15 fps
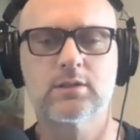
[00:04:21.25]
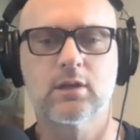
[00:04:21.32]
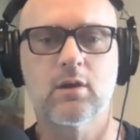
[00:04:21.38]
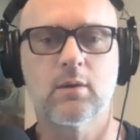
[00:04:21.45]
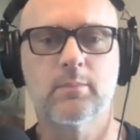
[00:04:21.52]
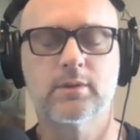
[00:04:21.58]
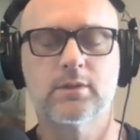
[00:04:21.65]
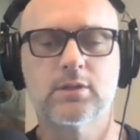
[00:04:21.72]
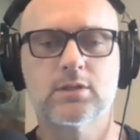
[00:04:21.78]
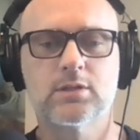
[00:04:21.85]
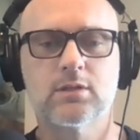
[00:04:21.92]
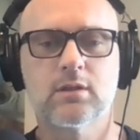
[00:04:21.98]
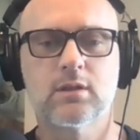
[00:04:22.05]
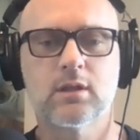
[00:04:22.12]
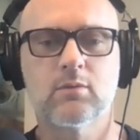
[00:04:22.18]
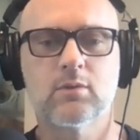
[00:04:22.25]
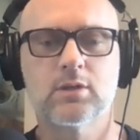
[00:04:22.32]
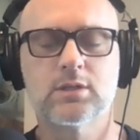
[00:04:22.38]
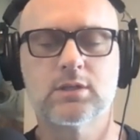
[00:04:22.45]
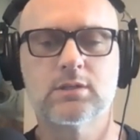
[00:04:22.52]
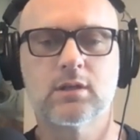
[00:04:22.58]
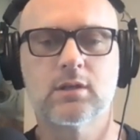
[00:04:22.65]
a competition thing where
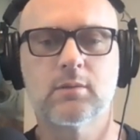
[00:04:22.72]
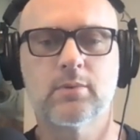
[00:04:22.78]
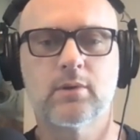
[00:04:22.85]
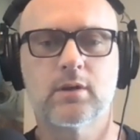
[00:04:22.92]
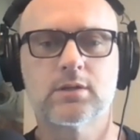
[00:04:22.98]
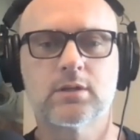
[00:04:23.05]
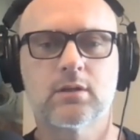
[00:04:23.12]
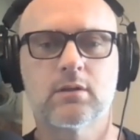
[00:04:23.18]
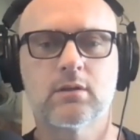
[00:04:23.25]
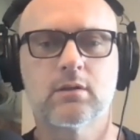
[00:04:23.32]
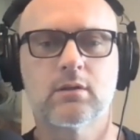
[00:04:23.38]
she's under pressure?